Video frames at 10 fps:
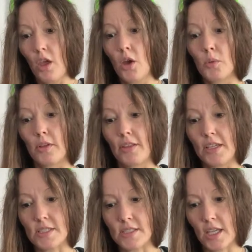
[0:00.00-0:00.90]

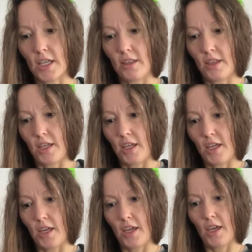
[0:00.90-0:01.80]
Releasing
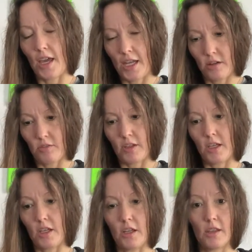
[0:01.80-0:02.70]
the
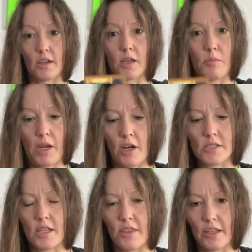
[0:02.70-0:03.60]
envy, the
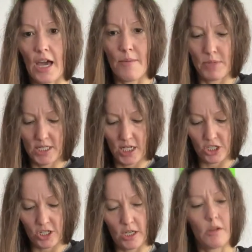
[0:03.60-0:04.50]
comparison, the
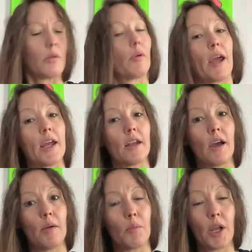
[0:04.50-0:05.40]
competition, right?
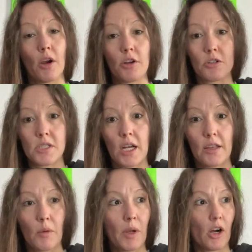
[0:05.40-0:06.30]
We are understanding
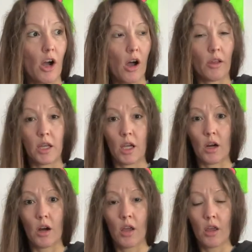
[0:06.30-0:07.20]
that we are all
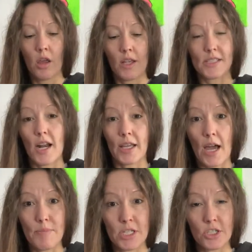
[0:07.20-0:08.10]
here. It's not a
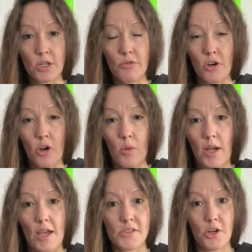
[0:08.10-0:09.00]
competition, for no one
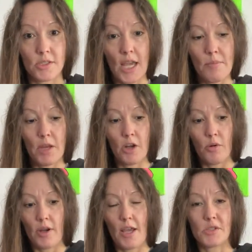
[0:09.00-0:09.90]
has your assignment. No
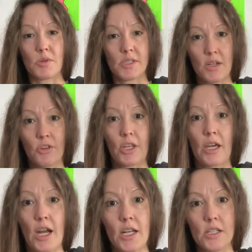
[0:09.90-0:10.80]
one has received the
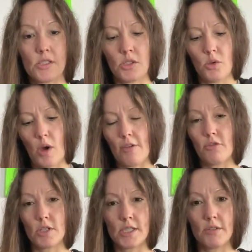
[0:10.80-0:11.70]
guidance you have
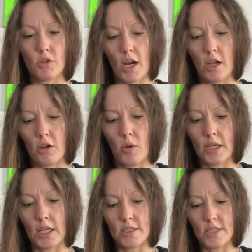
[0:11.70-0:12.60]
received, right? And no
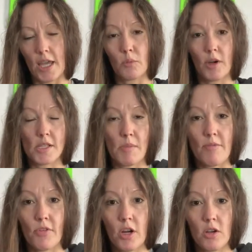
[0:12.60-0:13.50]
one can take what is
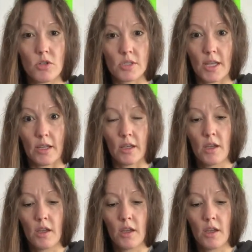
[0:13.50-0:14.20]
meant for you, just like